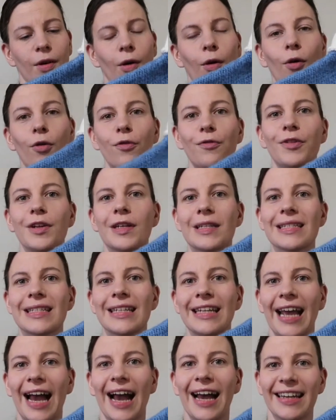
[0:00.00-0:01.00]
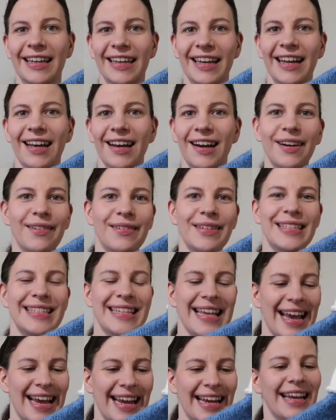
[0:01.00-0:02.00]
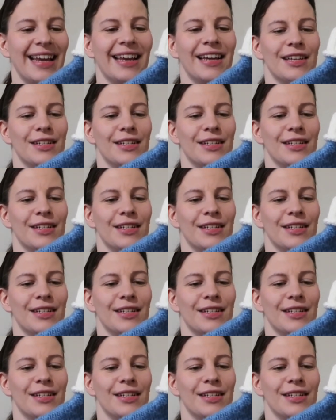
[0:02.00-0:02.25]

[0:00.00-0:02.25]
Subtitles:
obviously hand knit, I would say.